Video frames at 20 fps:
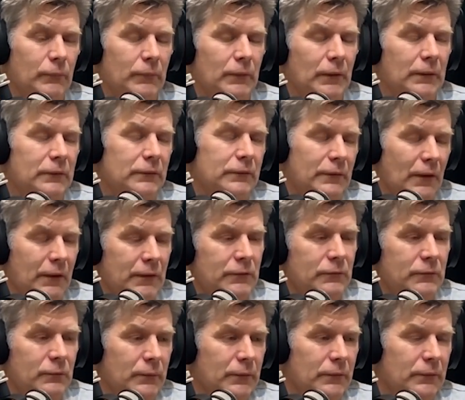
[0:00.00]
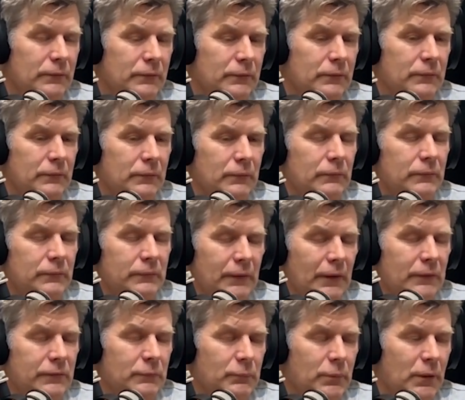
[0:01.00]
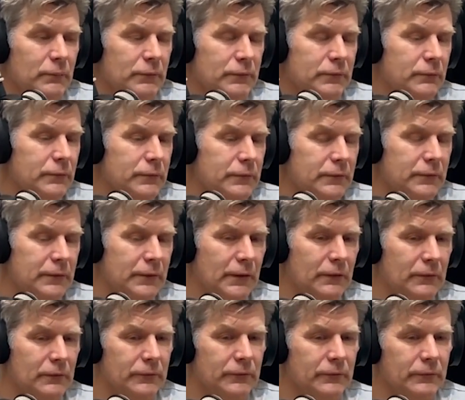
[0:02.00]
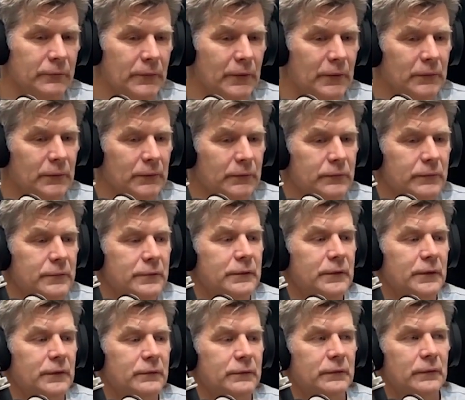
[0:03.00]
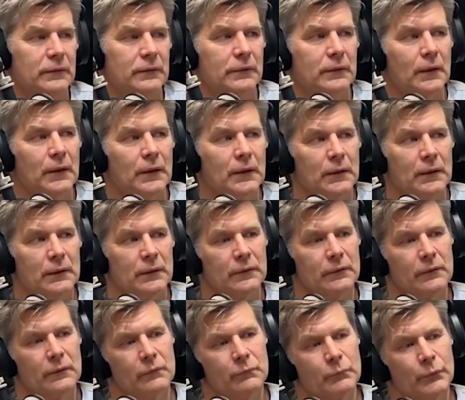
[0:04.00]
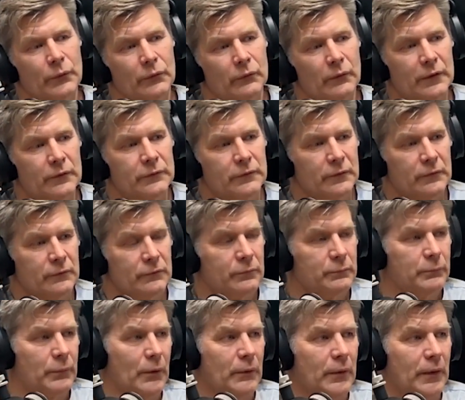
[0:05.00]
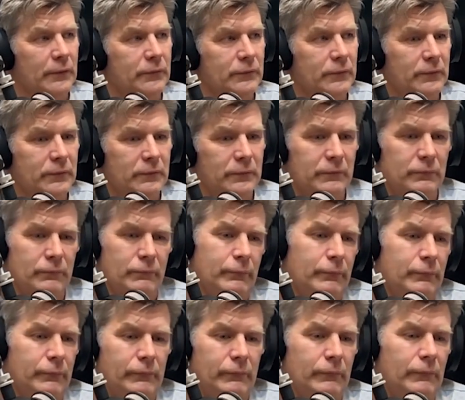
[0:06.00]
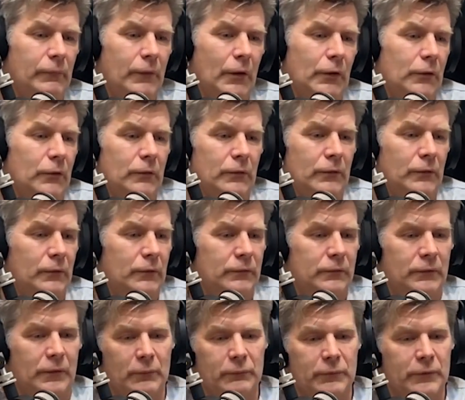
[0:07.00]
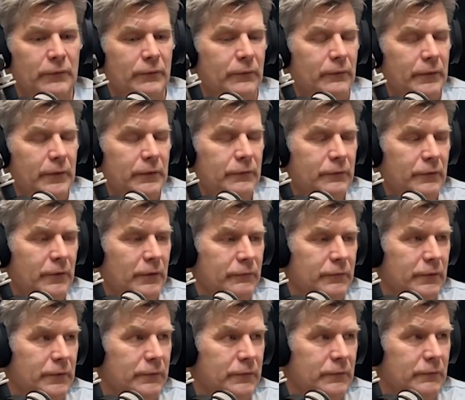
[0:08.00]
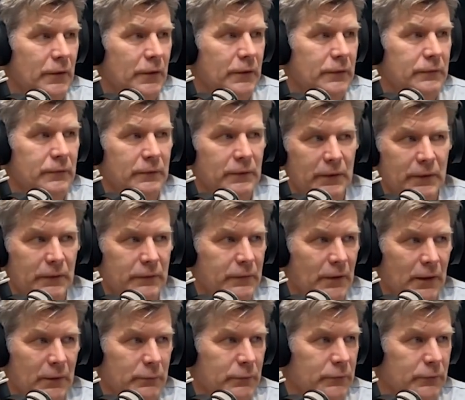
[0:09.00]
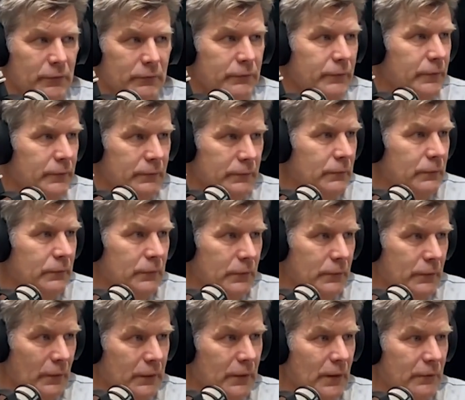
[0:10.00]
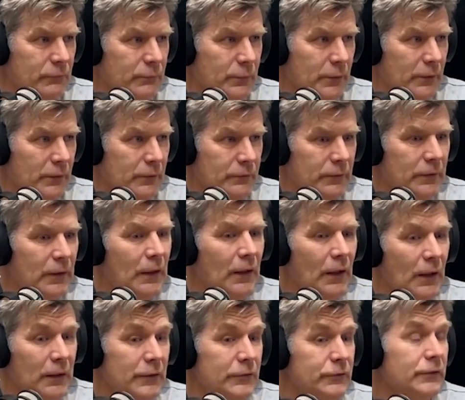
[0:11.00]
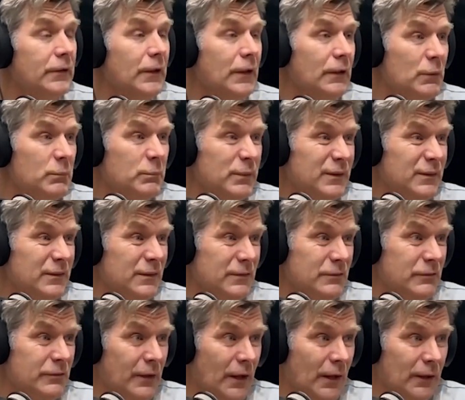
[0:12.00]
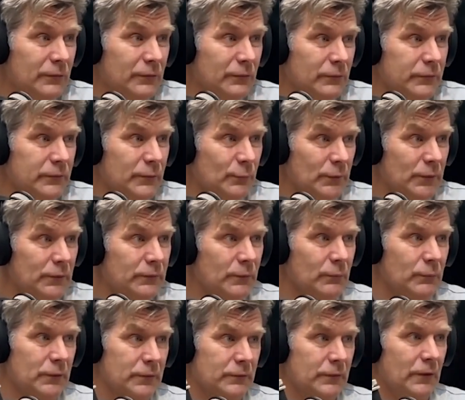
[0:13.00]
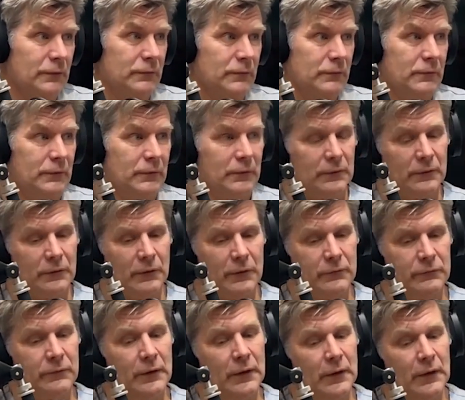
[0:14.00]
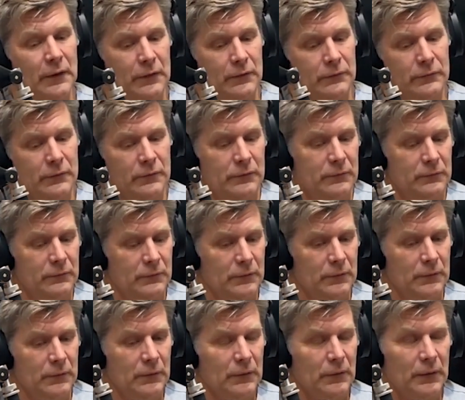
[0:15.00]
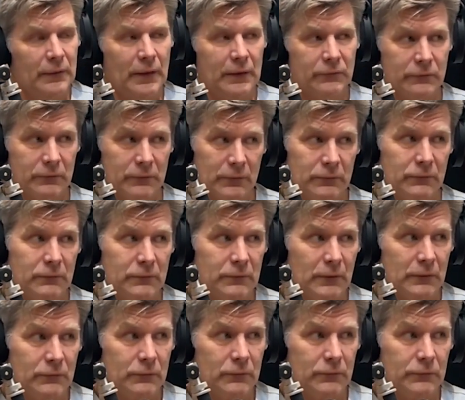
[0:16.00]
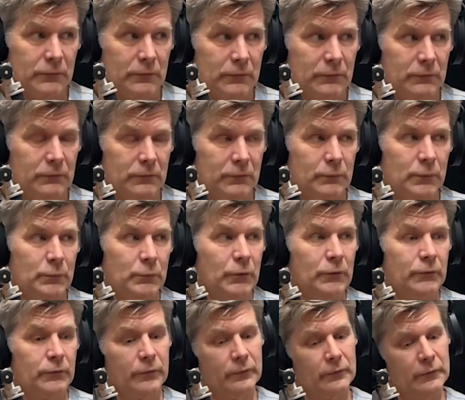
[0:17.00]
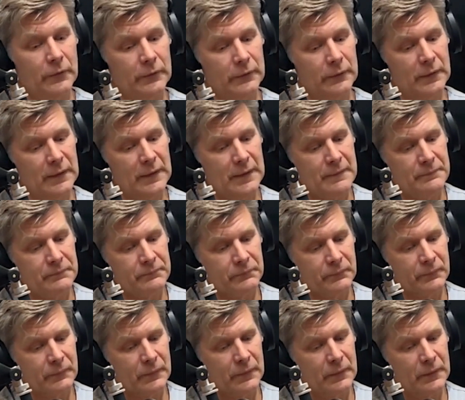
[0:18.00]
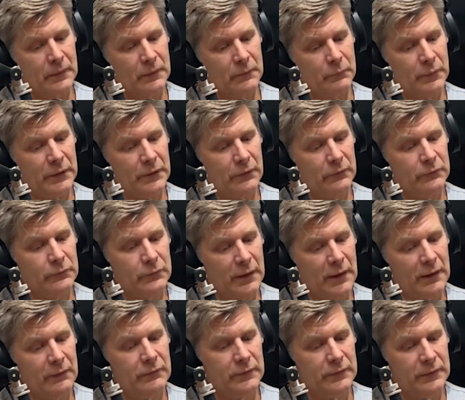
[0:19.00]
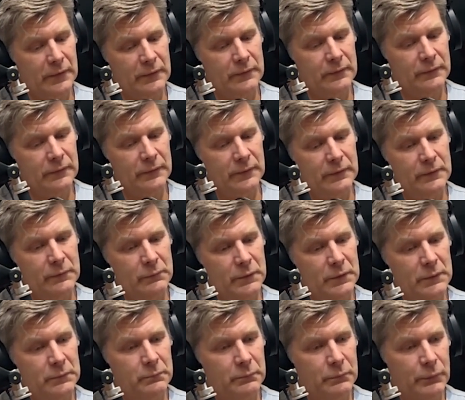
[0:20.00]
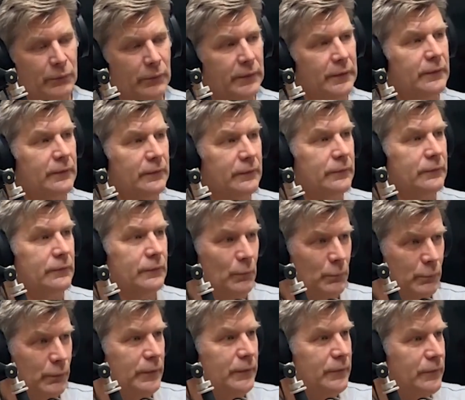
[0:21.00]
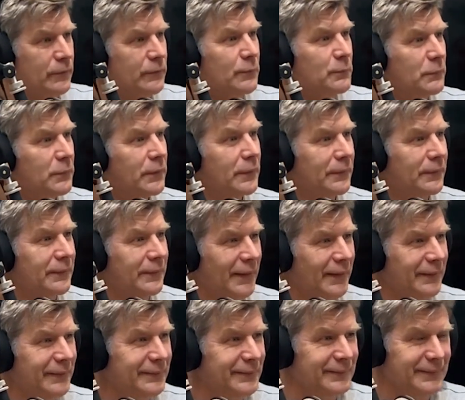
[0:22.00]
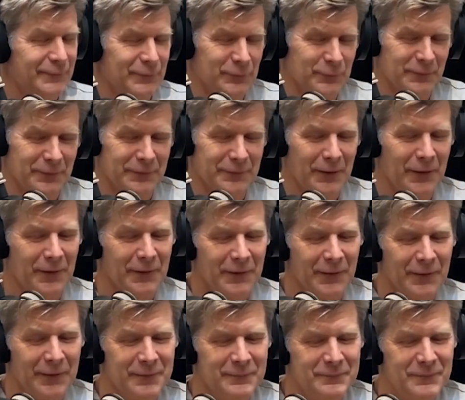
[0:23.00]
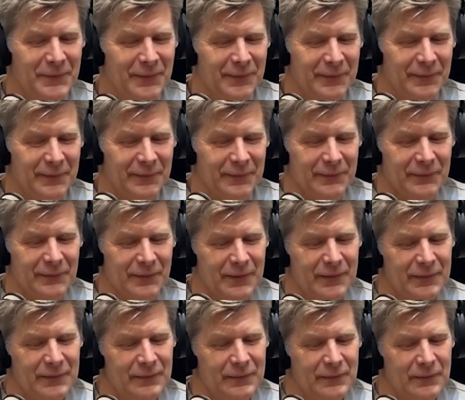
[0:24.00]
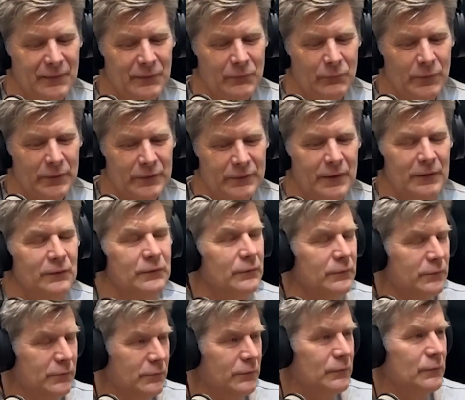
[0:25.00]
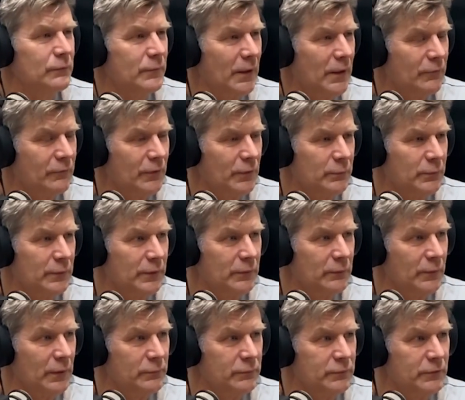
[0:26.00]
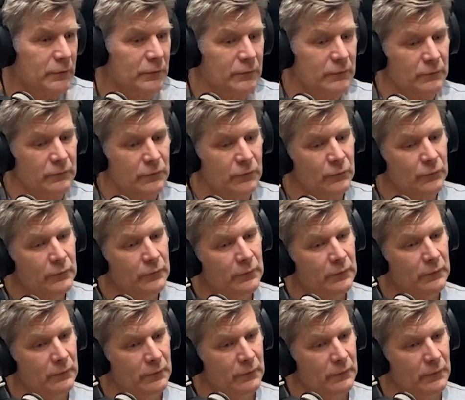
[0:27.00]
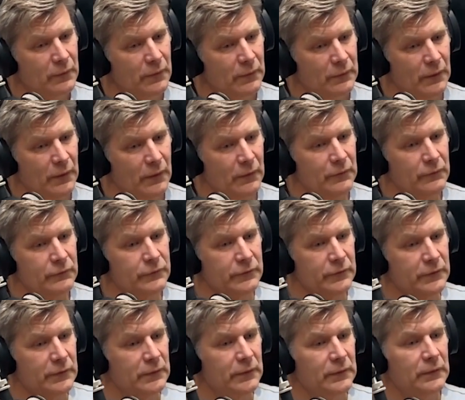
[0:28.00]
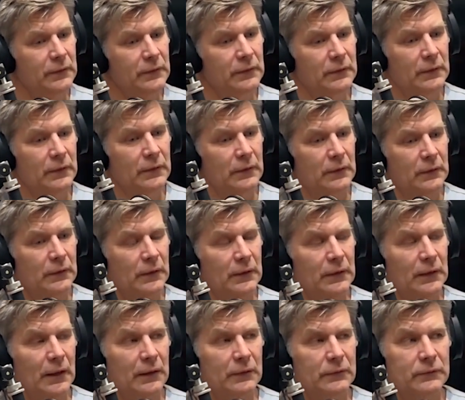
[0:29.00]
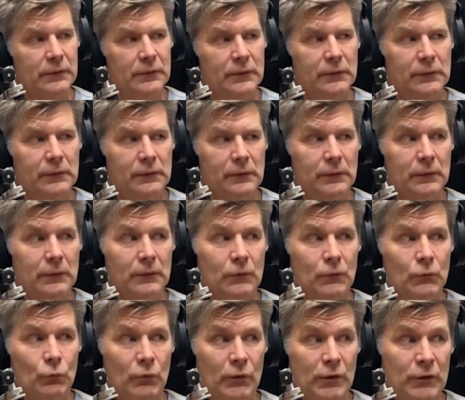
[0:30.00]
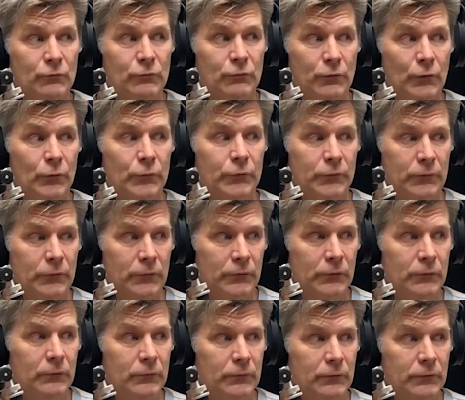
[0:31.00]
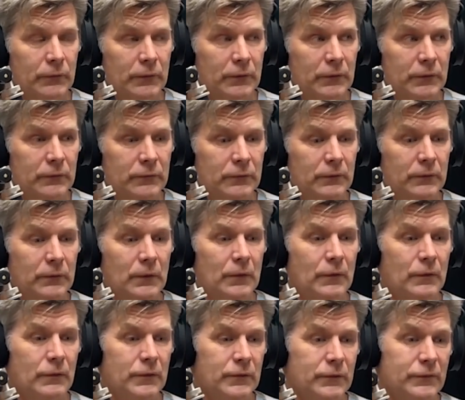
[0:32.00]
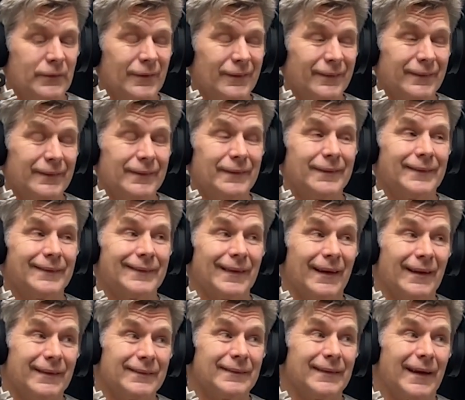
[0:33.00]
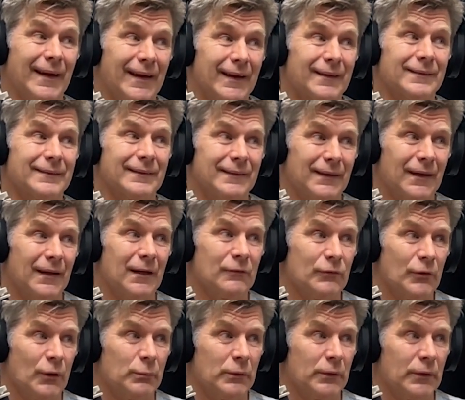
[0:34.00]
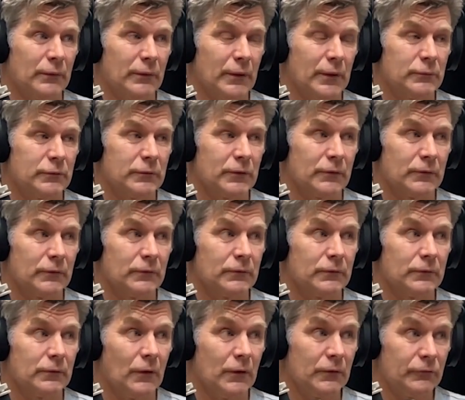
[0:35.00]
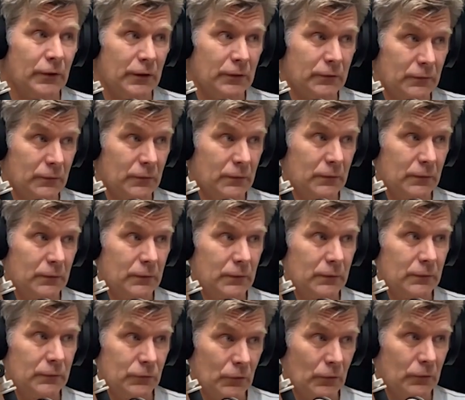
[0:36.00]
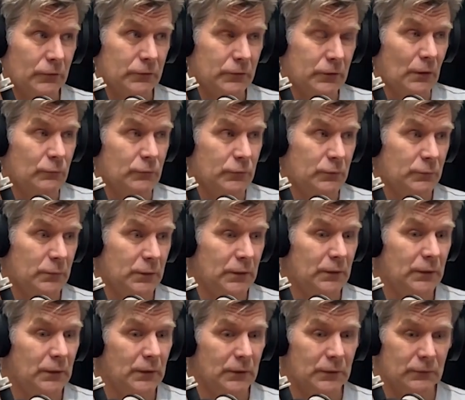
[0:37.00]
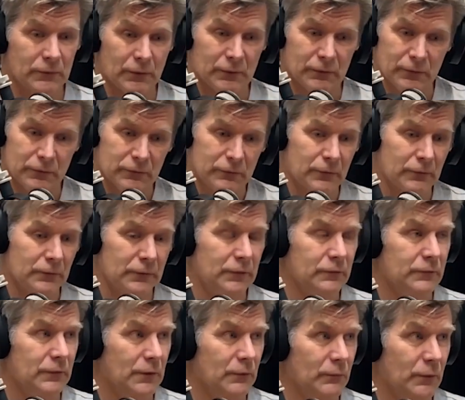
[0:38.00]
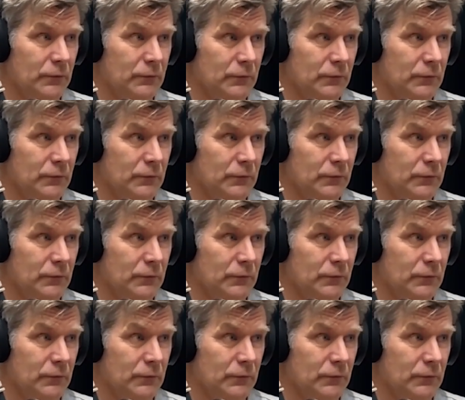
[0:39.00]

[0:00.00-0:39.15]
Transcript: and Jane's works, she hasn't published, we should get on and do that, suggests that progression of bias occurs up to 3 to 5 years of age, and then it tapers off and you don't have progression unless you get obesely fat or something changes in your life. So, and that's also super important too. Like, because we have a tendency to be breedists or breedism, good word, then we tend to assume they have upper airway obstruction. Doing an RFG can actually reinforce to you as the clinician, this dog does actually have upper airway obstruction. So I've had dogs come to me and it's like, this dog needs airway